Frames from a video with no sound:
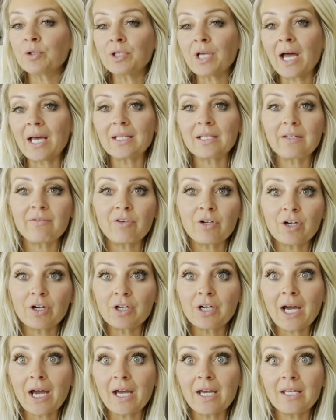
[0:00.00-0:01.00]
not leave your
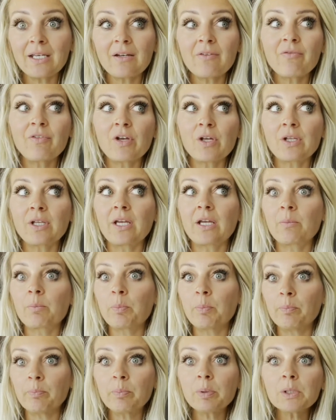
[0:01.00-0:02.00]
gut
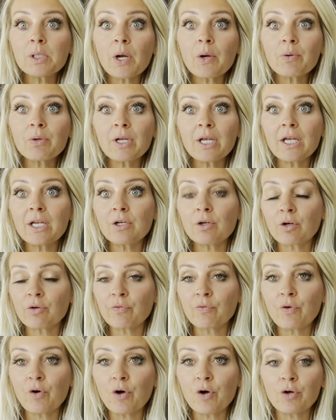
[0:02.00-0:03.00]
feeling bloated or
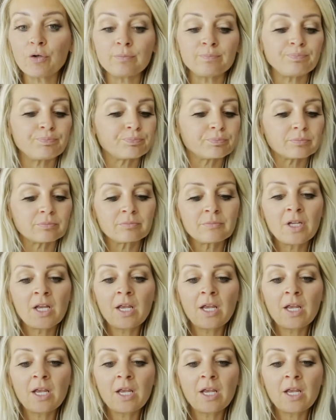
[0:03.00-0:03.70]
full.